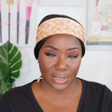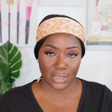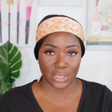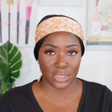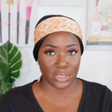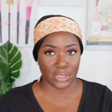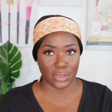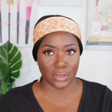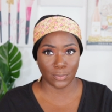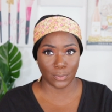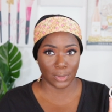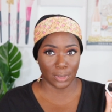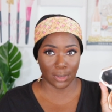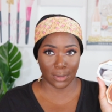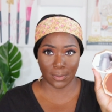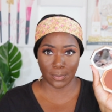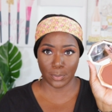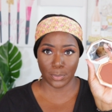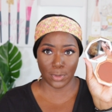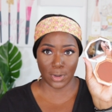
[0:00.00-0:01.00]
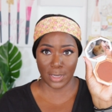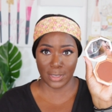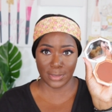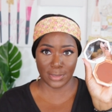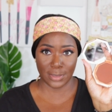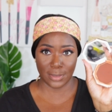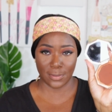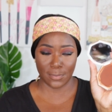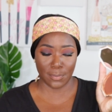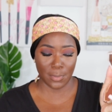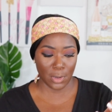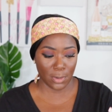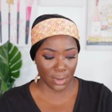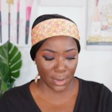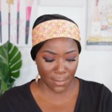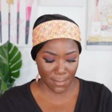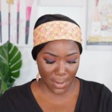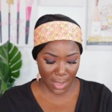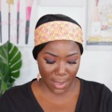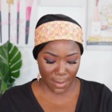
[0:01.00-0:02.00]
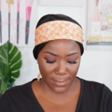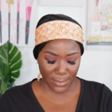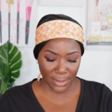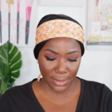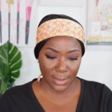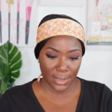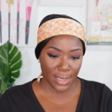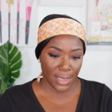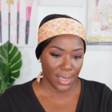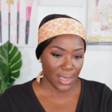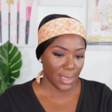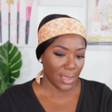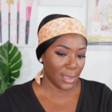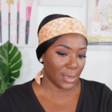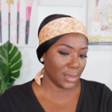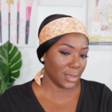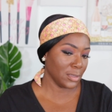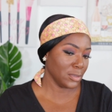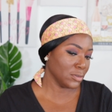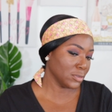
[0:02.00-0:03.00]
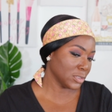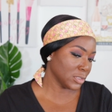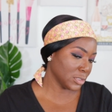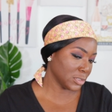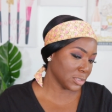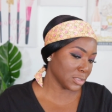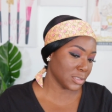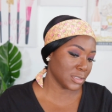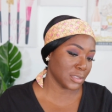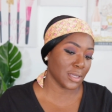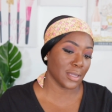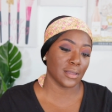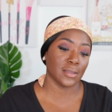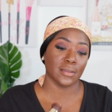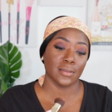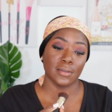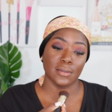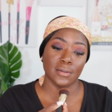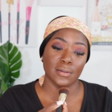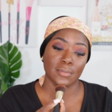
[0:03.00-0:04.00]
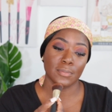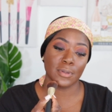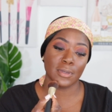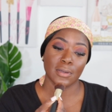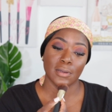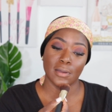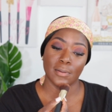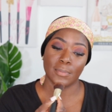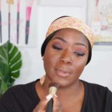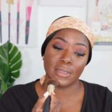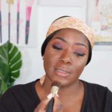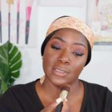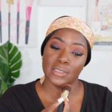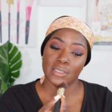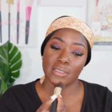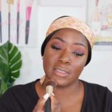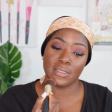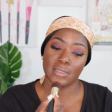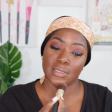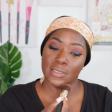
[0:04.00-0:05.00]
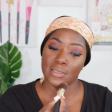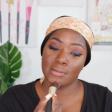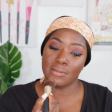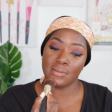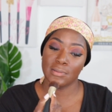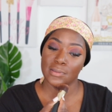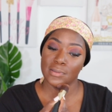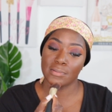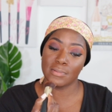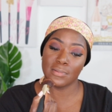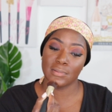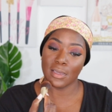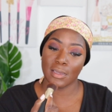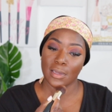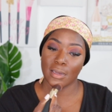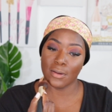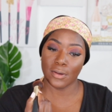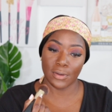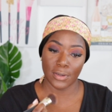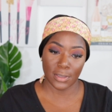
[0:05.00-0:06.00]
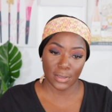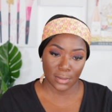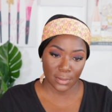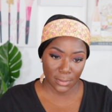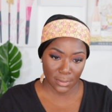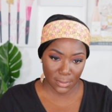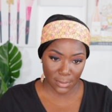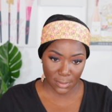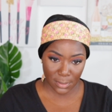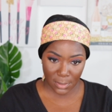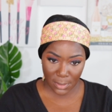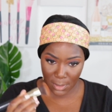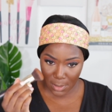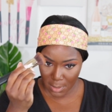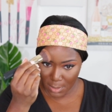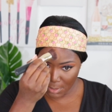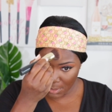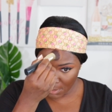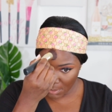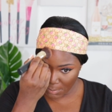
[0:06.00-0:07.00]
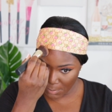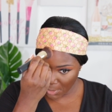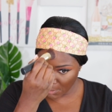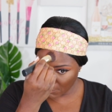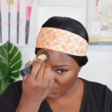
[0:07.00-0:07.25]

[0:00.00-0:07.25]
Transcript: is just with her bronzer Mocha Mami, and I usually just take a little bit on my chin area, my